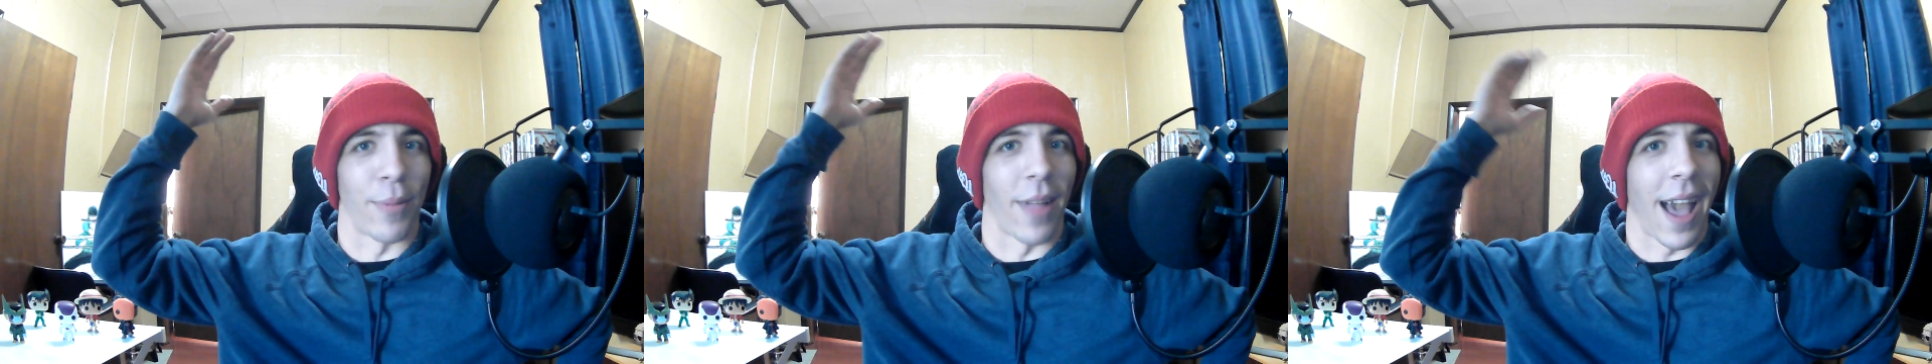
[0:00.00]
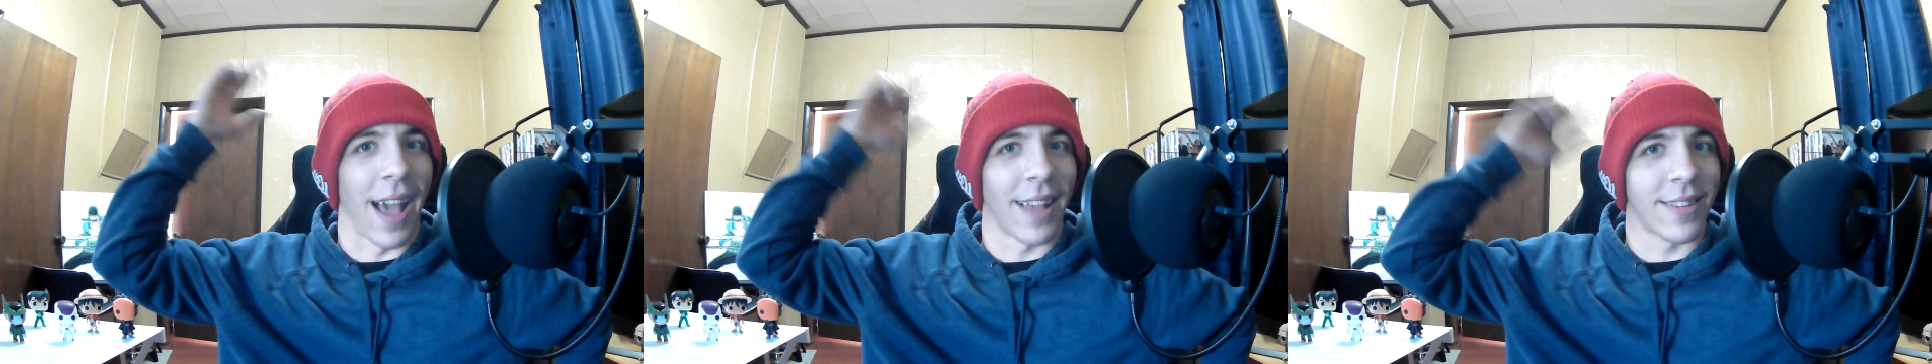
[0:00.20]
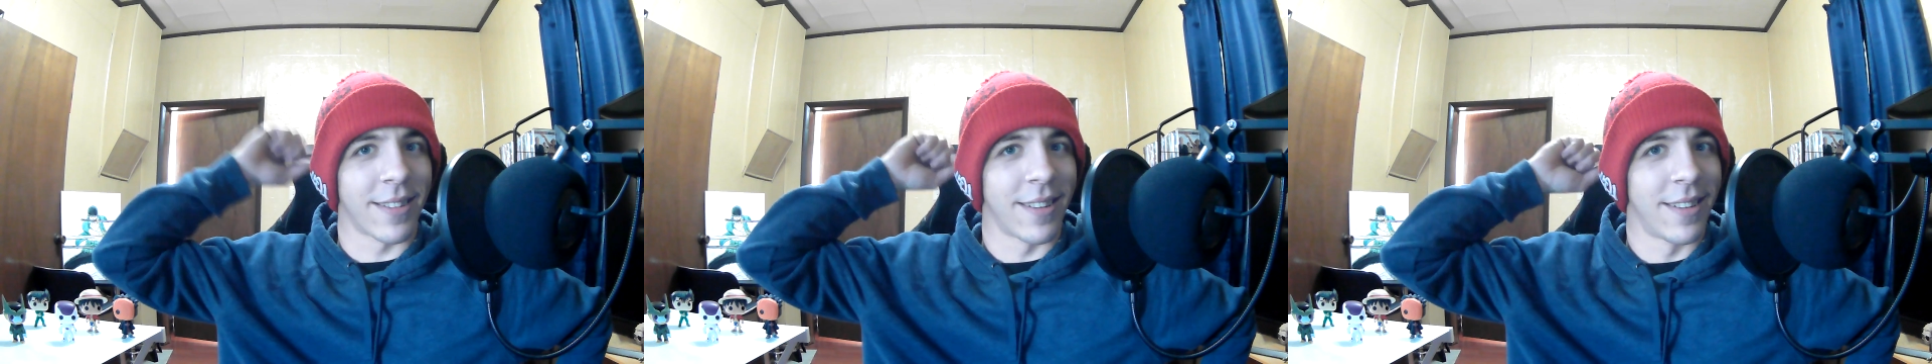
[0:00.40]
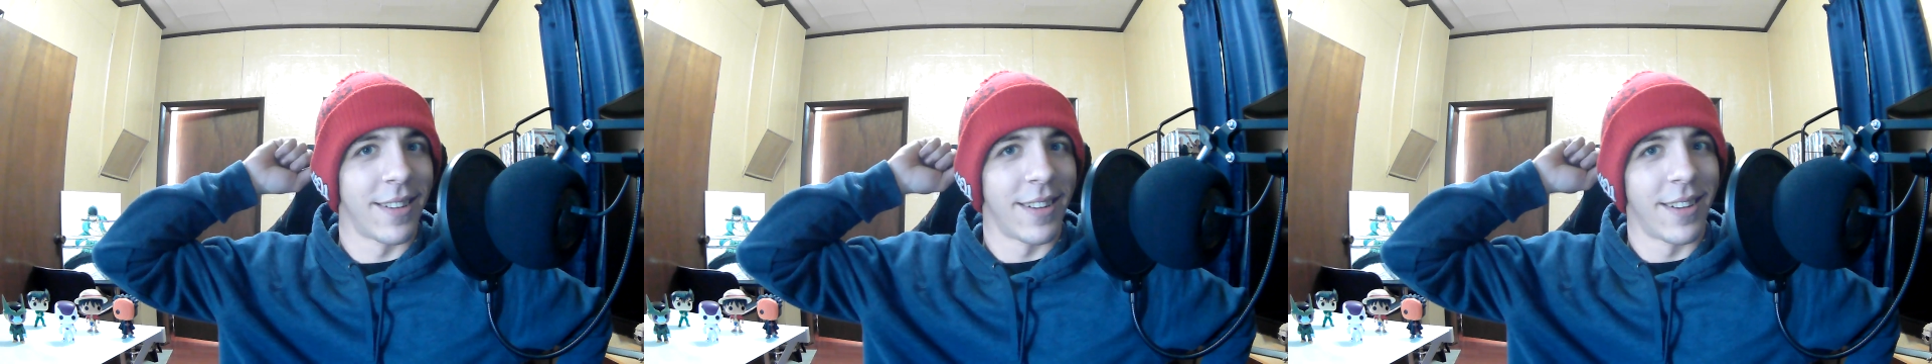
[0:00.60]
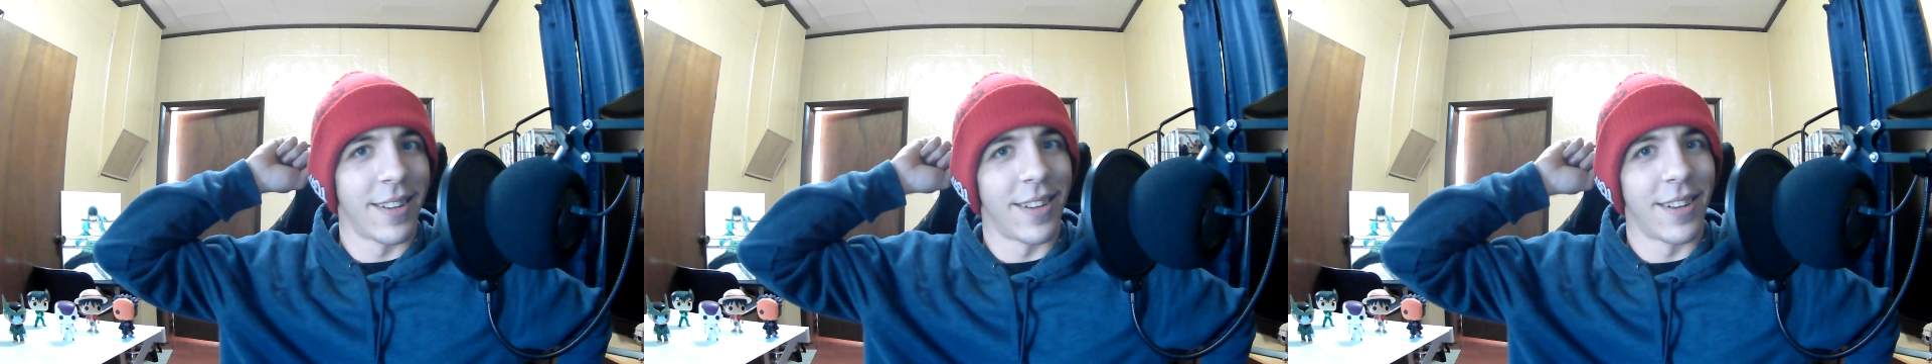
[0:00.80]
blast?
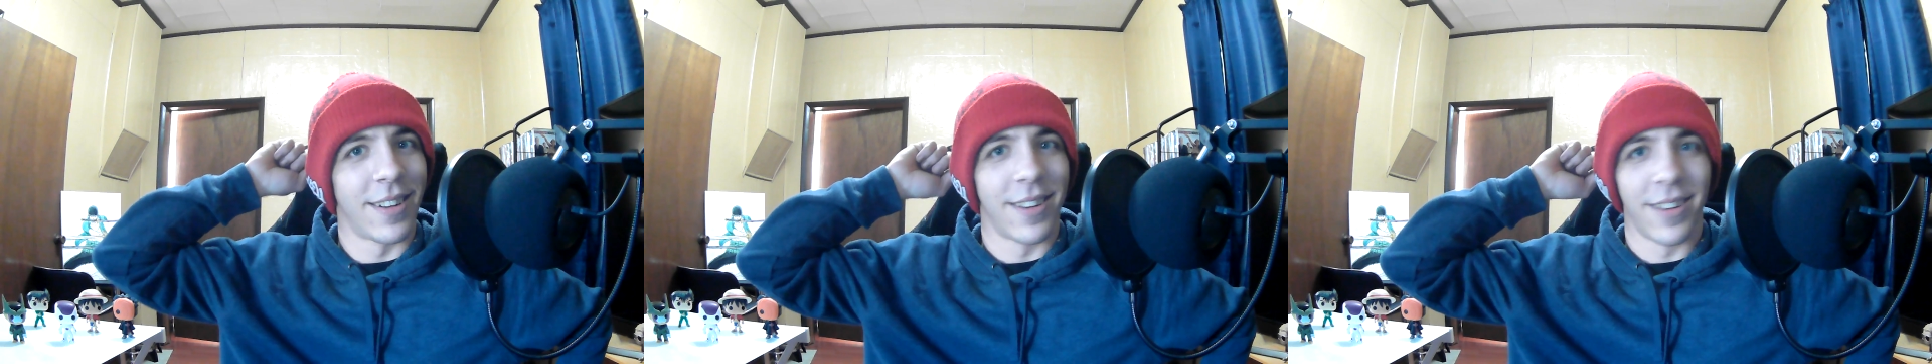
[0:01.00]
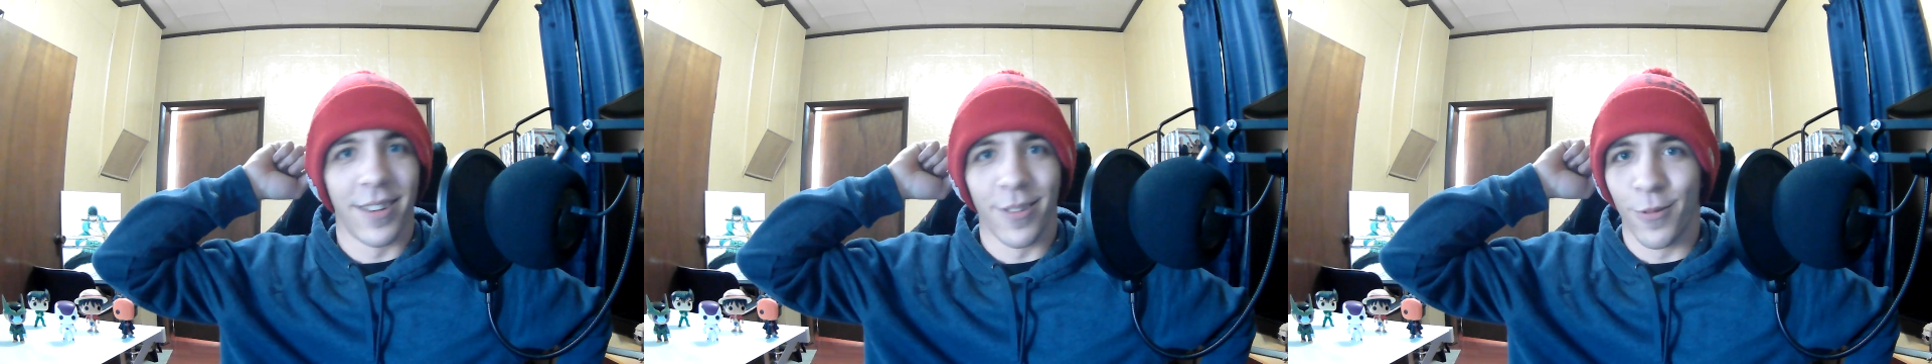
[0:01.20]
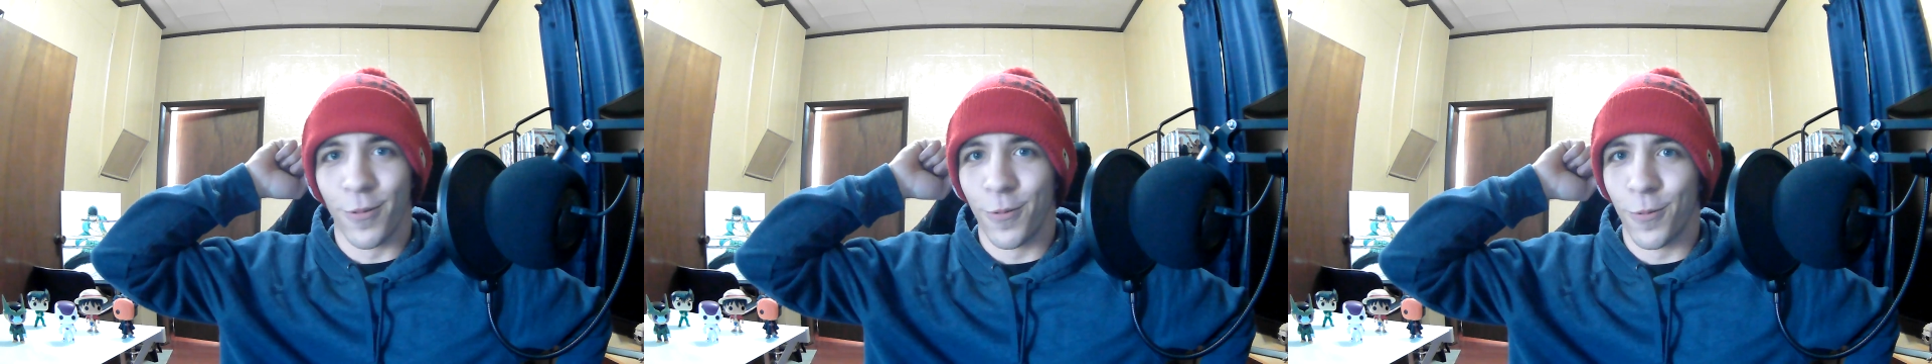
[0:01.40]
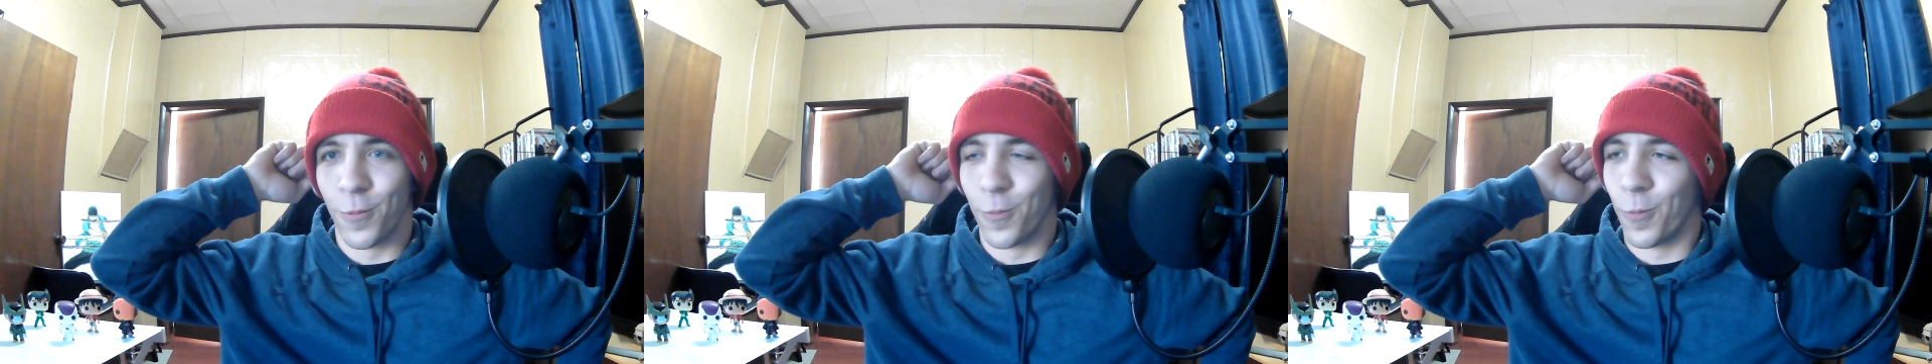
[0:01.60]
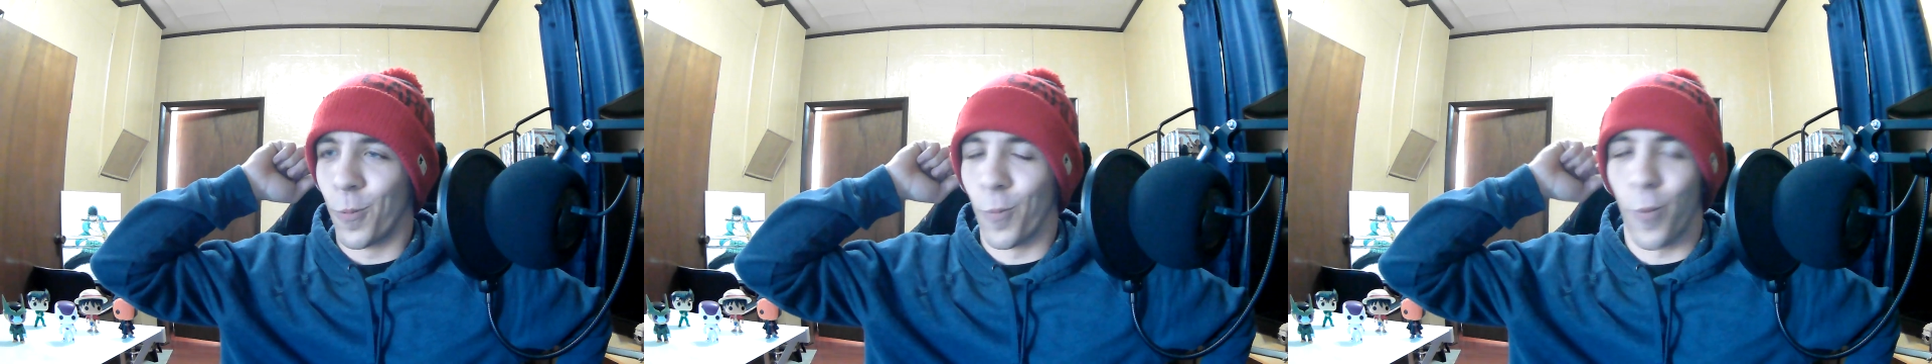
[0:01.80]

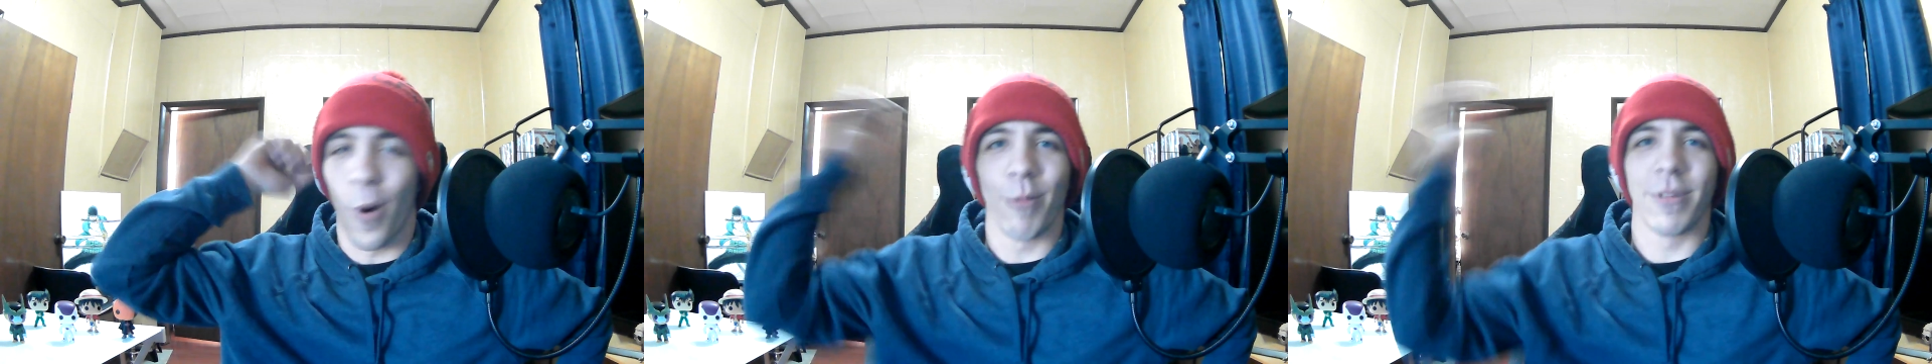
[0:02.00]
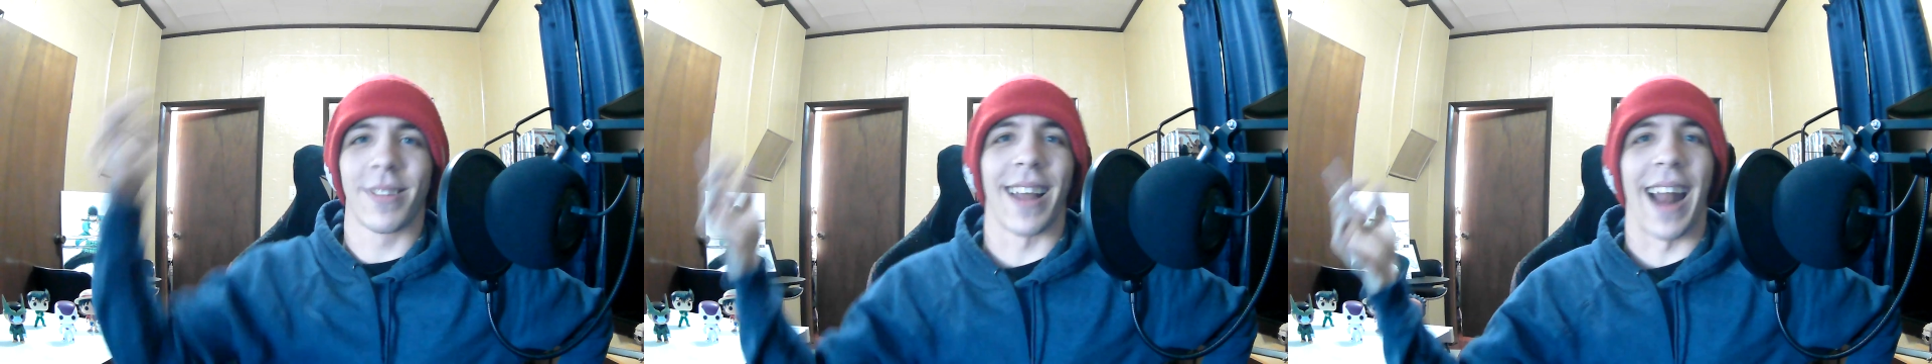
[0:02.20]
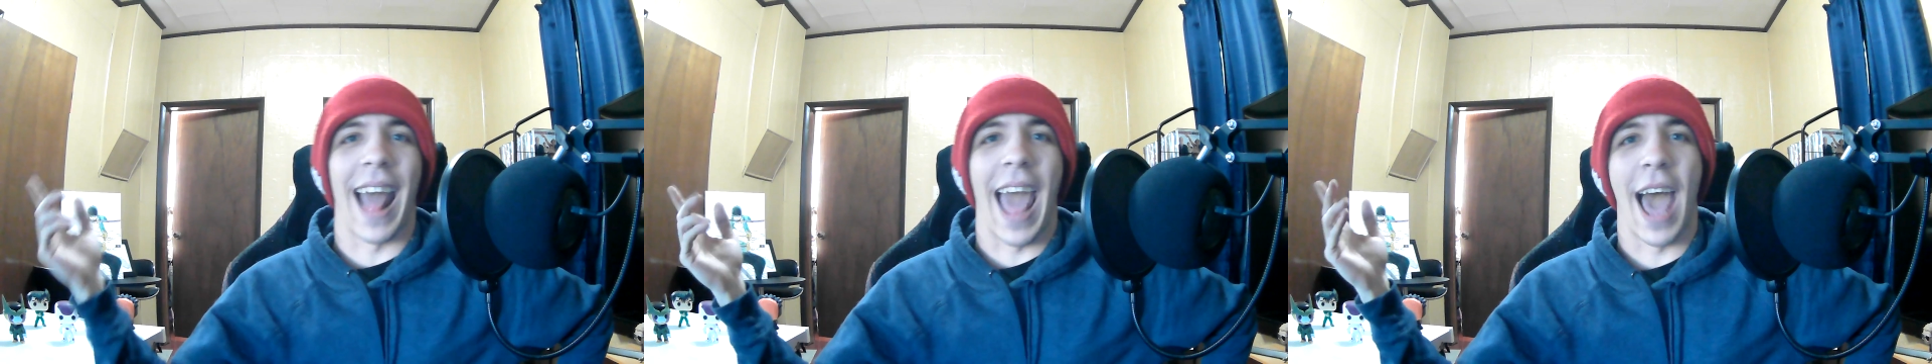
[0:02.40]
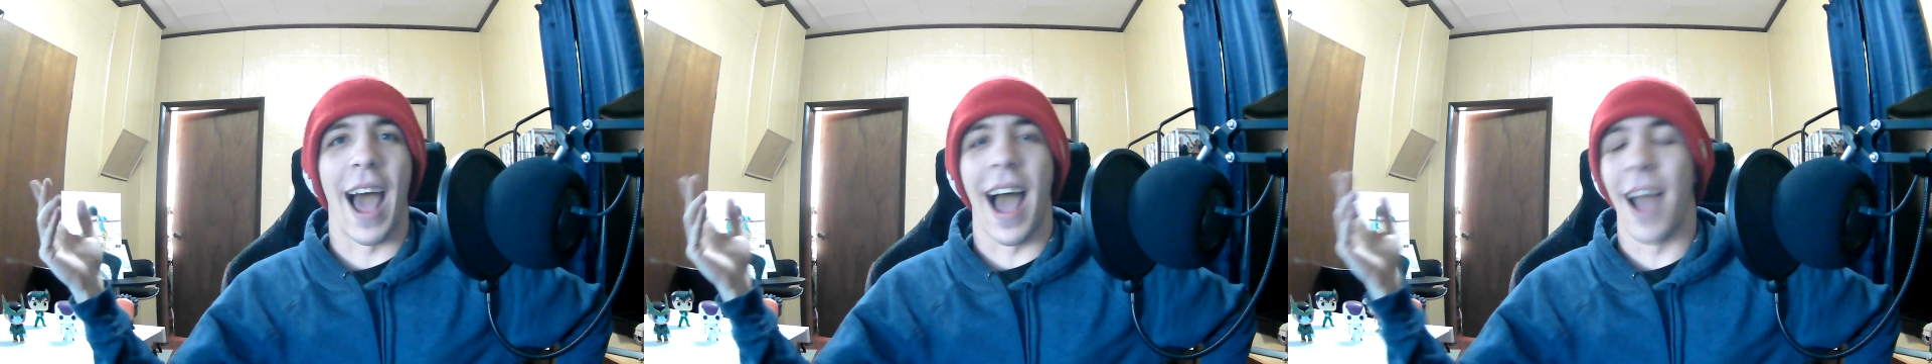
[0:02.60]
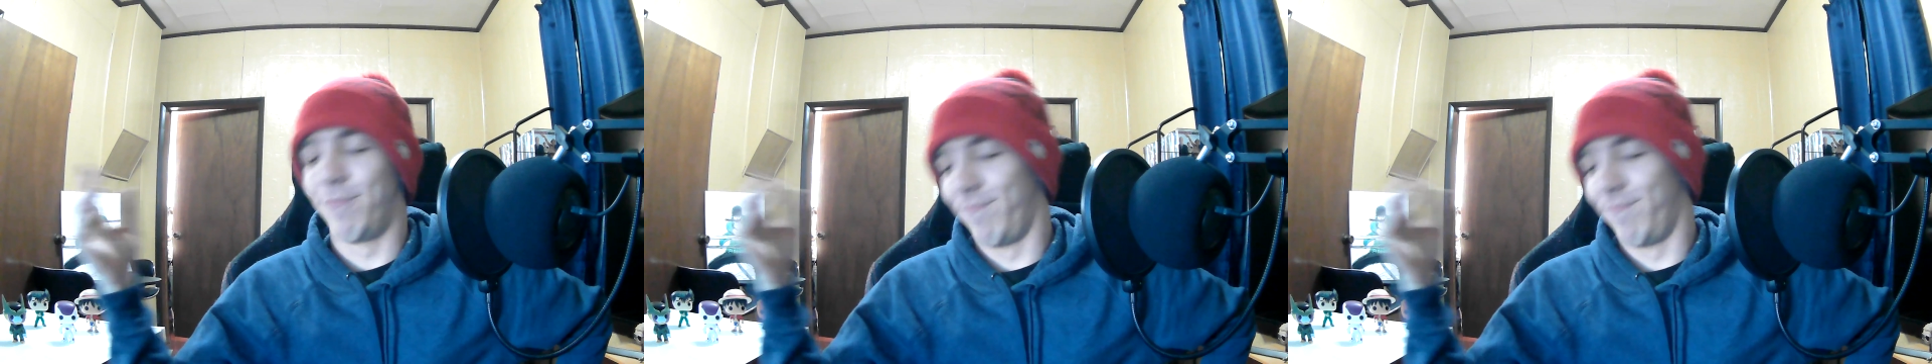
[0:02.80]
What was gonna happen?